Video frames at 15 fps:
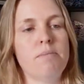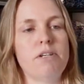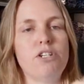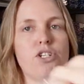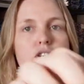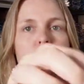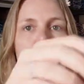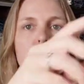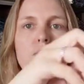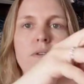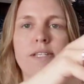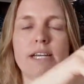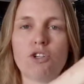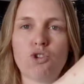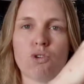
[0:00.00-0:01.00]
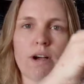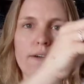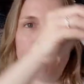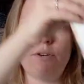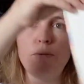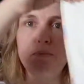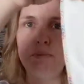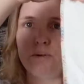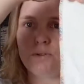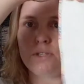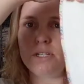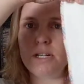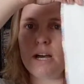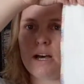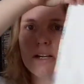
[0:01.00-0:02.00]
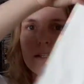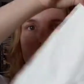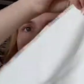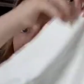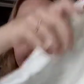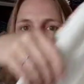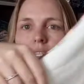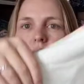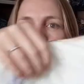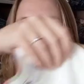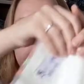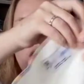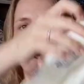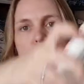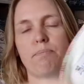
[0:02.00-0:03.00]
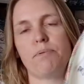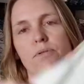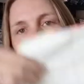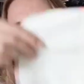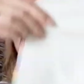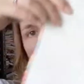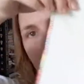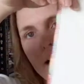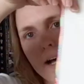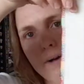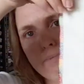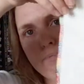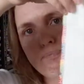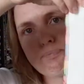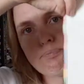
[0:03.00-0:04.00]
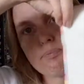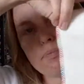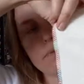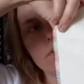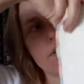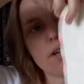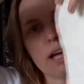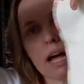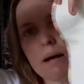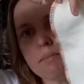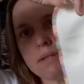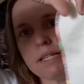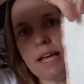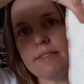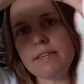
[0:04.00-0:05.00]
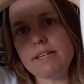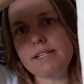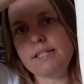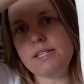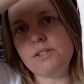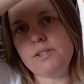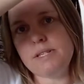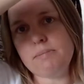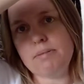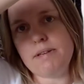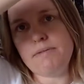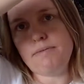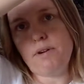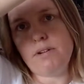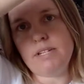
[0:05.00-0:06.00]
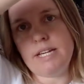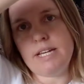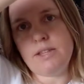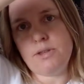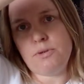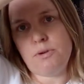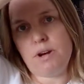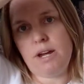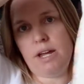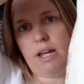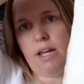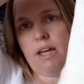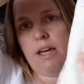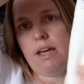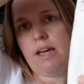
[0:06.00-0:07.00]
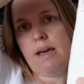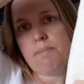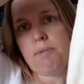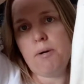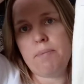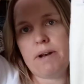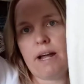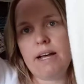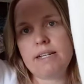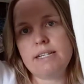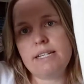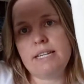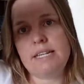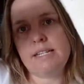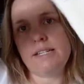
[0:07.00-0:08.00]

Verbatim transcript: I'm going to show you is our trifold booster. So this is our night booster. Comes like this. You simply fold it in three, pop it under the